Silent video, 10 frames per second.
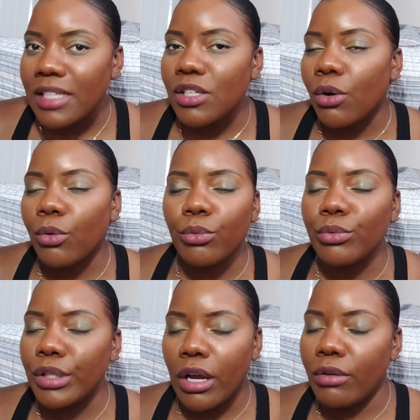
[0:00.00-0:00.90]
So,
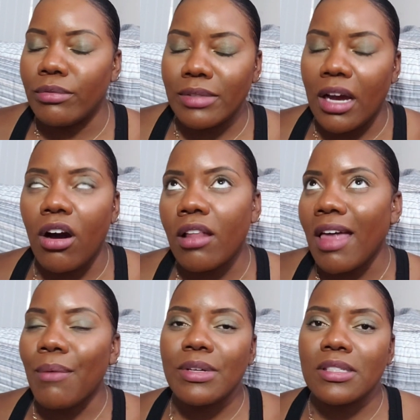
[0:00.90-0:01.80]
all
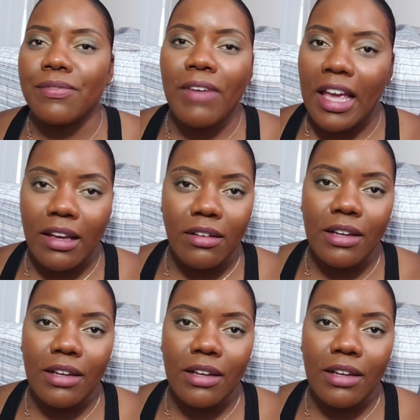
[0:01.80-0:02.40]
that was a fake.